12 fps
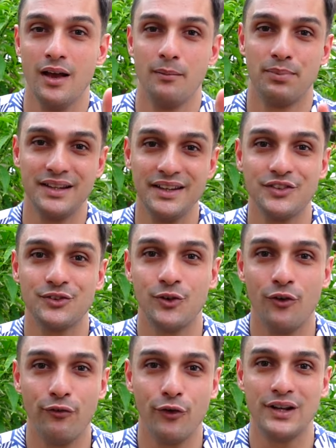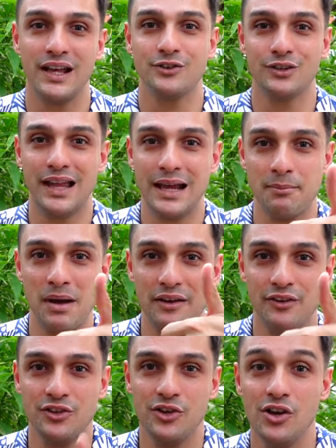Please don't forget to like my
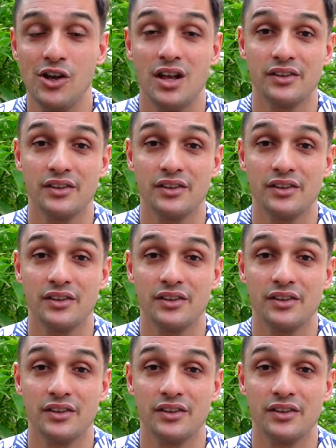video,